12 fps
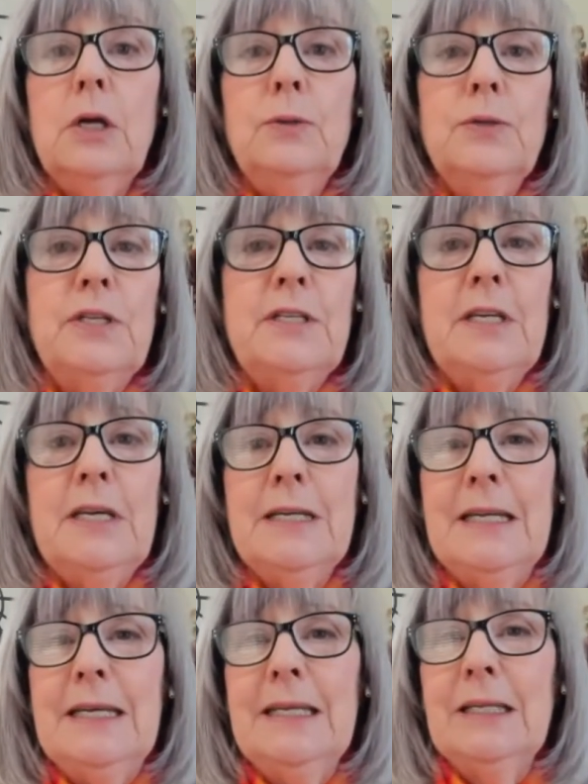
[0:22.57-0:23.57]
You see
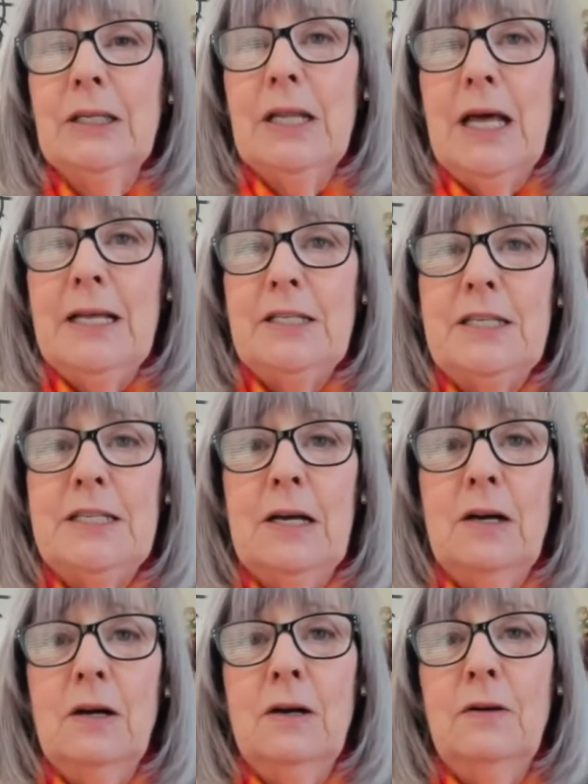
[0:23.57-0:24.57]
it in lots
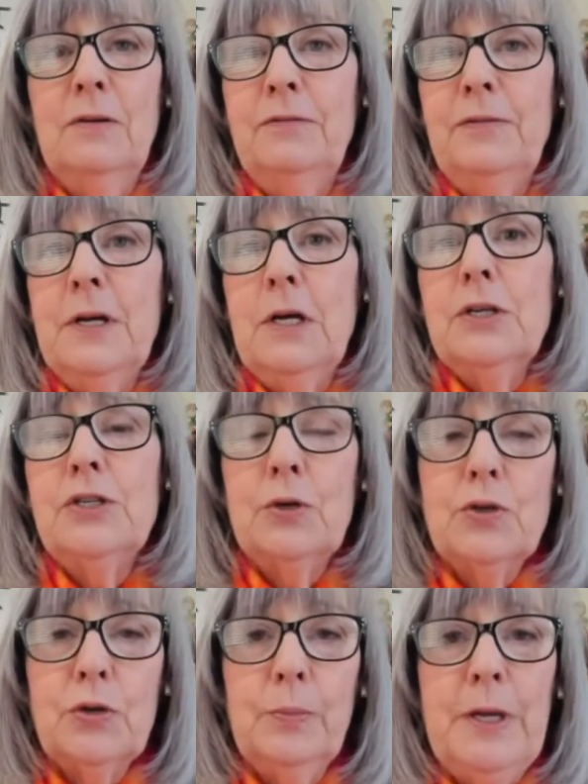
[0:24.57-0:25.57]
of
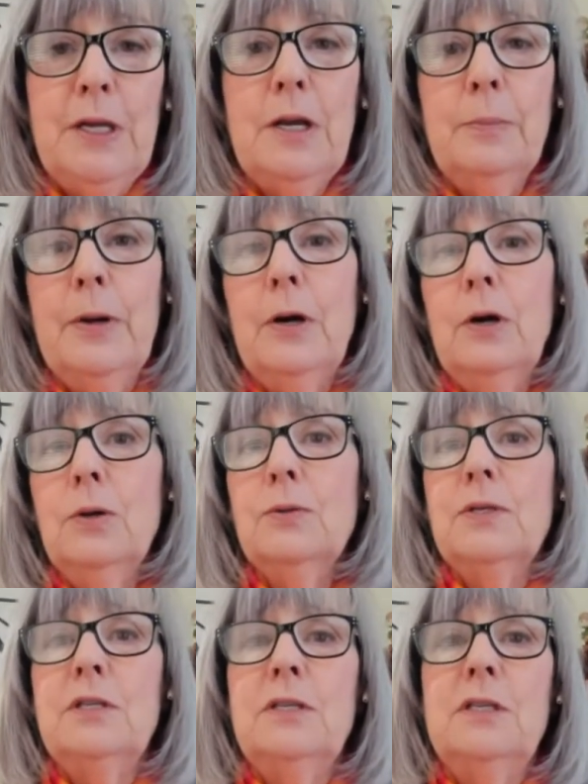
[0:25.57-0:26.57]
social media posts